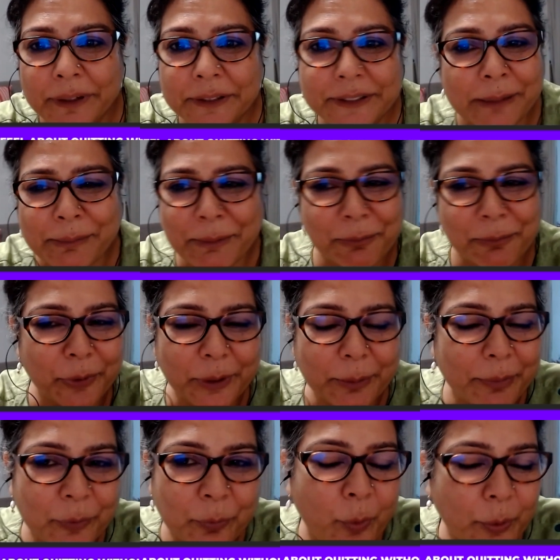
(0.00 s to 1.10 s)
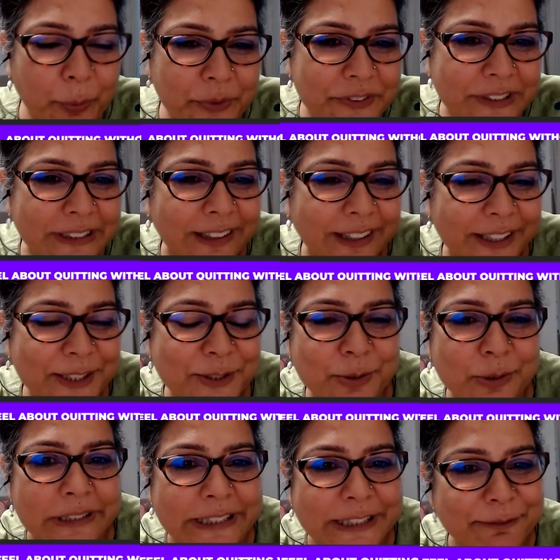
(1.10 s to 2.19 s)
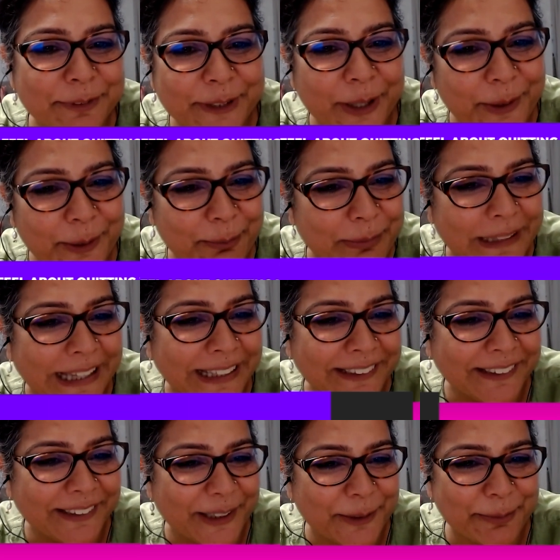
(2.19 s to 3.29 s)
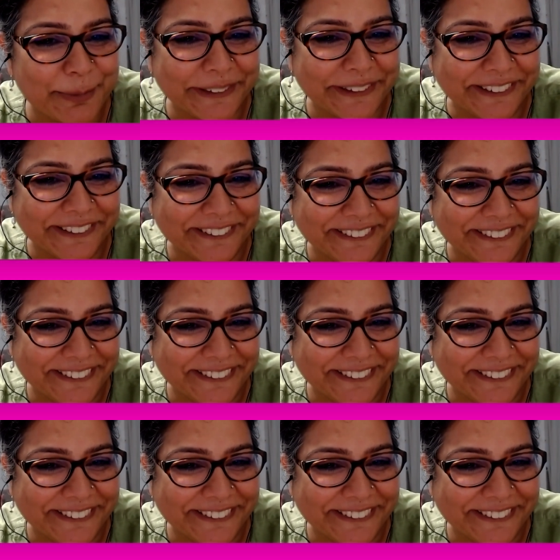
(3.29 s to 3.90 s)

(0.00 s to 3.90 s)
But tell me more about what was it like to leave without a plan, Arpita?